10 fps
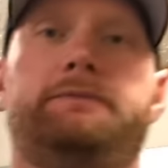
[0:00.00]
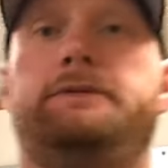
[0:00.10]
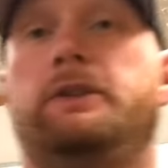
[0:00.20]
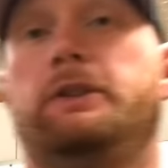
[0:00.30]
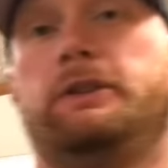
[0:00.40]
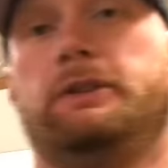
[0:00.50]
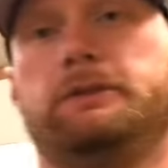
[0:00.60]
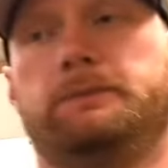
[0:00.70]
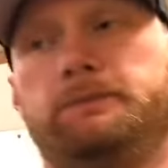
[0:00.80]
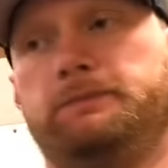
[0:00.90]
you're
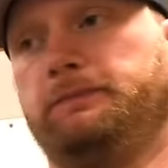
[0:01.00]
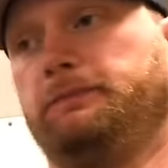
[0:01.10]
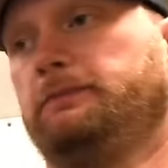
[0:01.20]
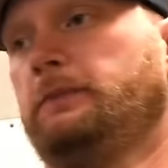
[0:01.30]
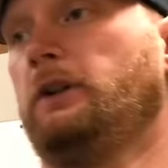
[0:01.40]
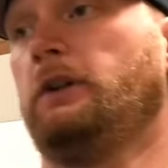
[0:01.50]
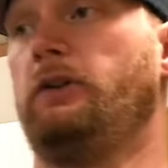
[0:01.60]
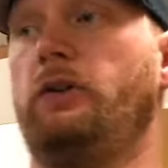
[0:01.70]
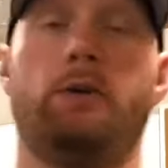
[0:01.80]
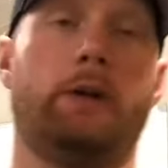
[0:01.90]

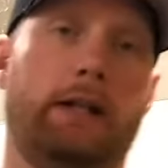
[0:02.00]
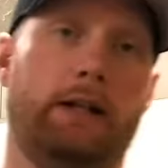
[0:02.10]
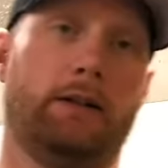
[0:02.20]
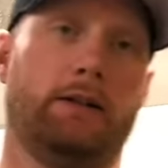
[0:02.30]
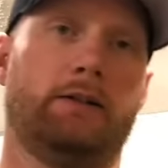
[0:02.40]
new here,